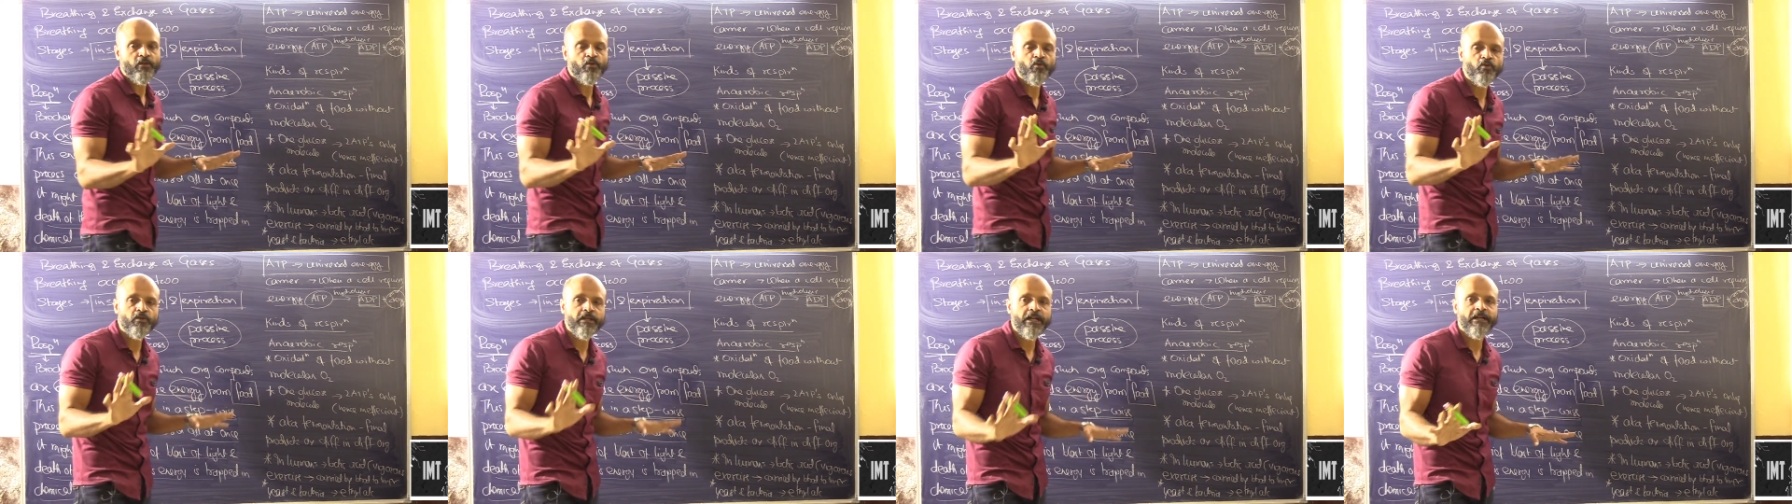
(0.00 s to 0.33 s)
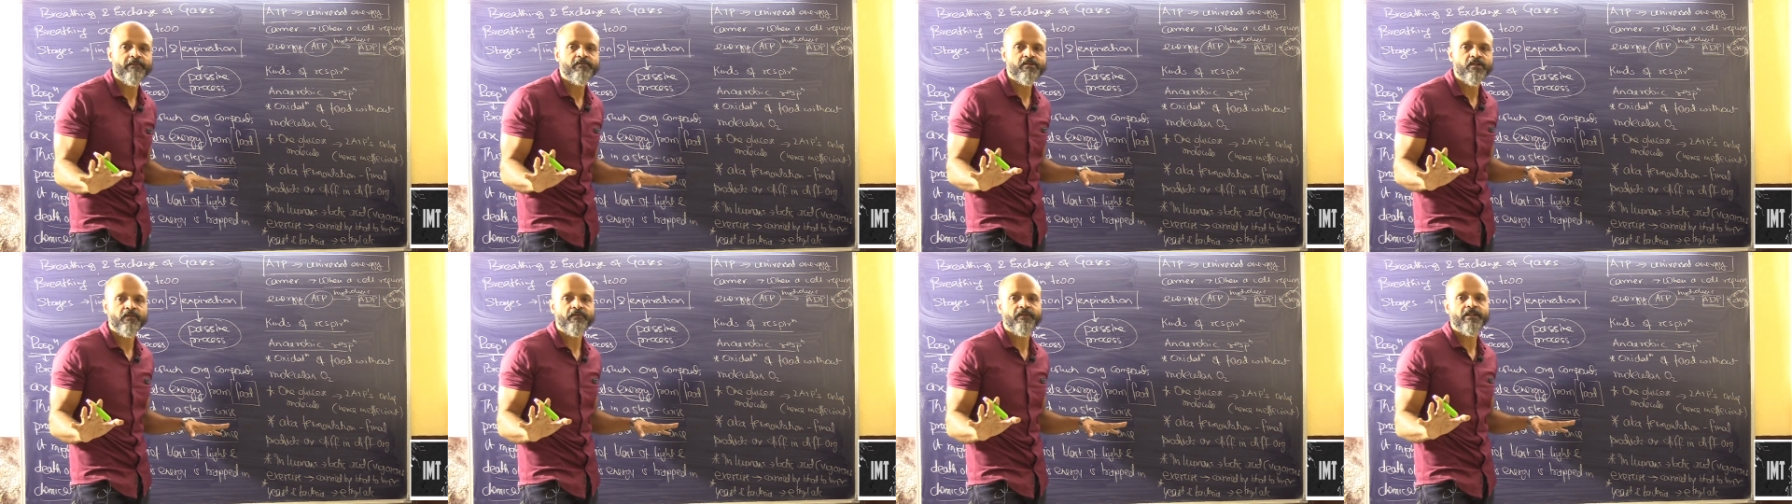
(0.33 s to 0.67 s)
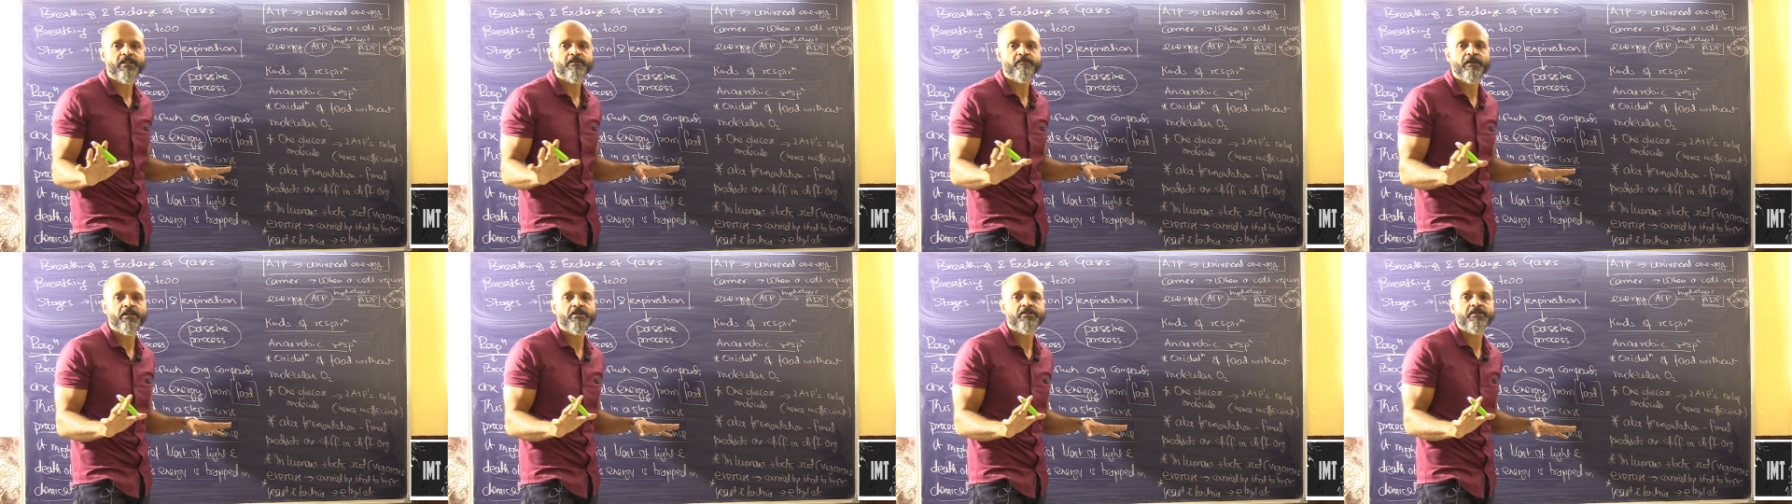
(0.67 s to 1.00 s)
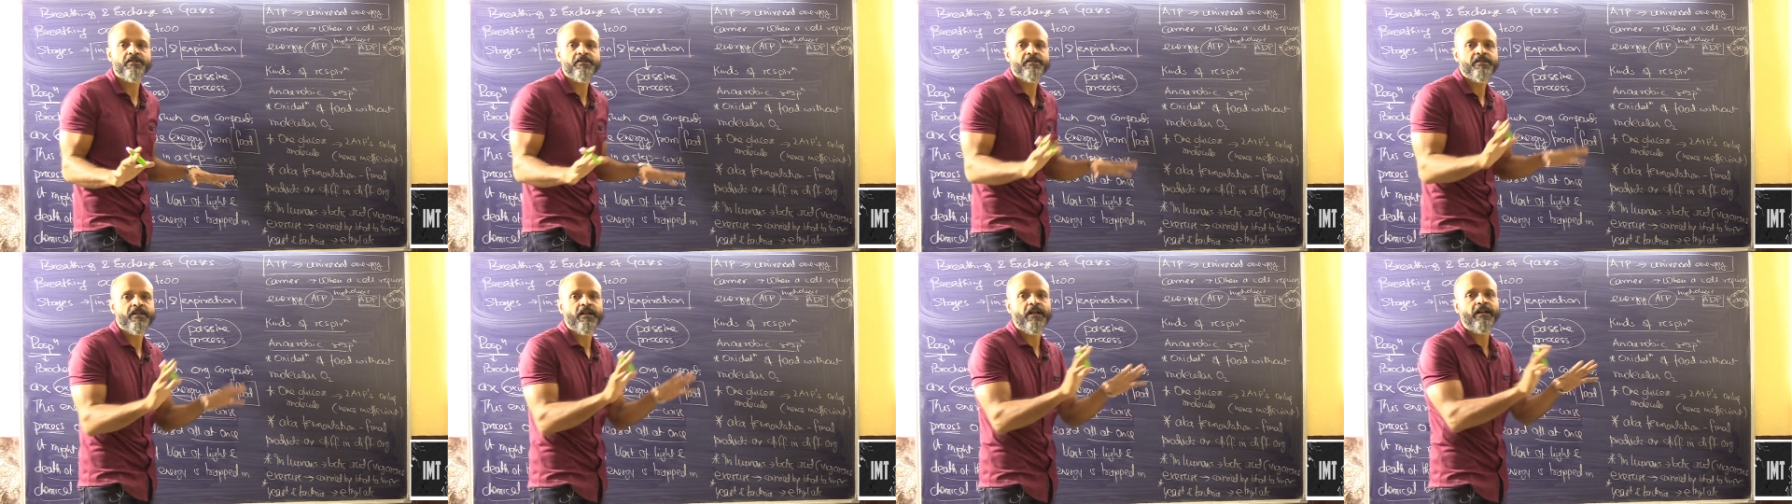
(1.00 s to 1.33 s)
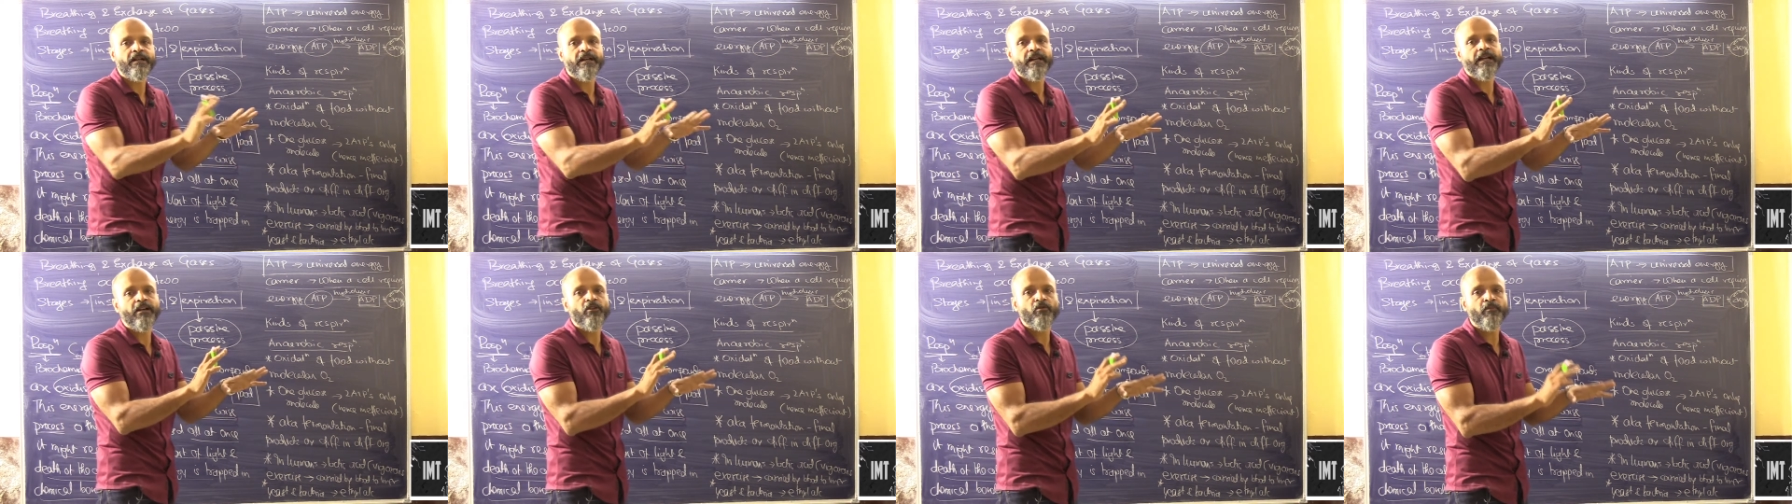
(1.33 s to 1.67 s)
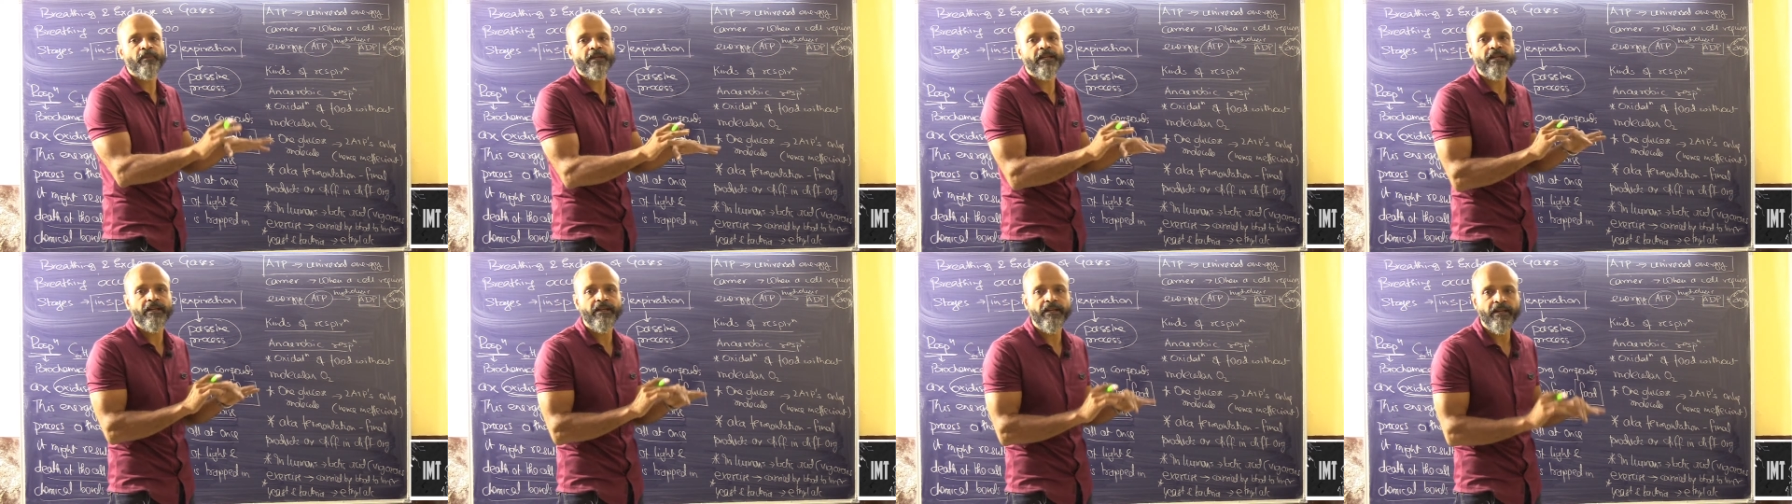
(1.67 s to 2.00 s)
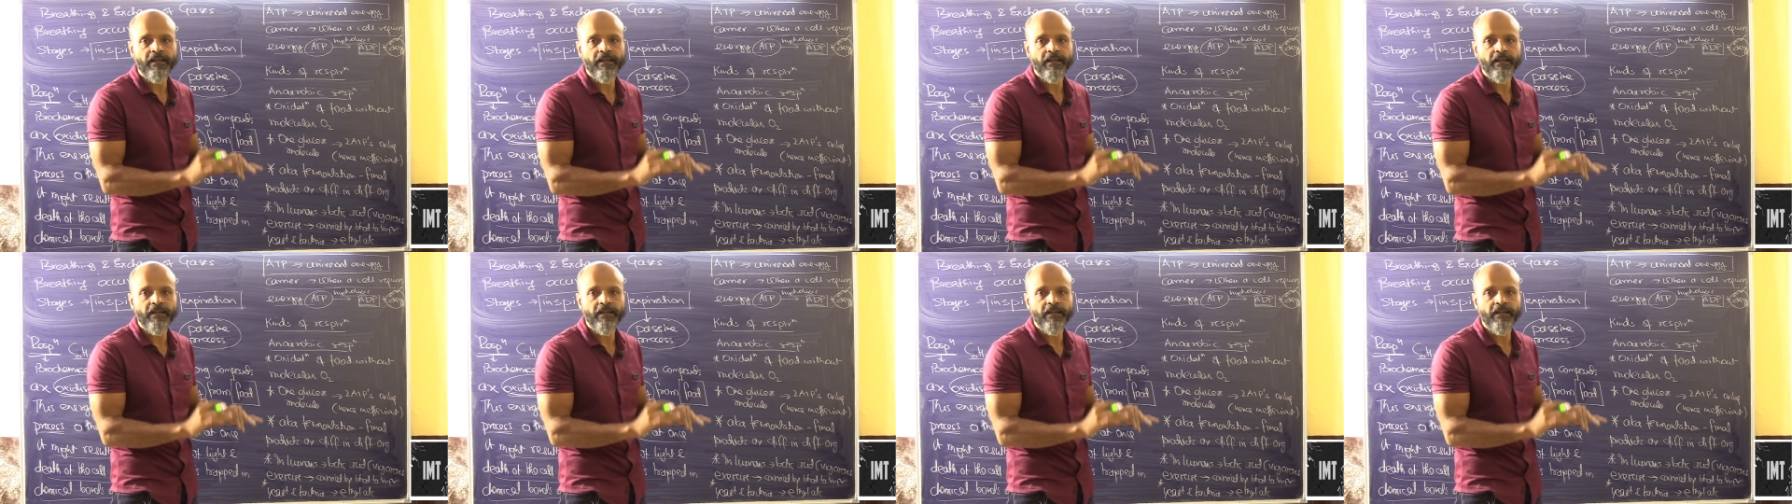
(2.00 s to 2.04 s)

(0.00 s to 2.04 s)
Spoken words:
two types of respirations, anaerobic and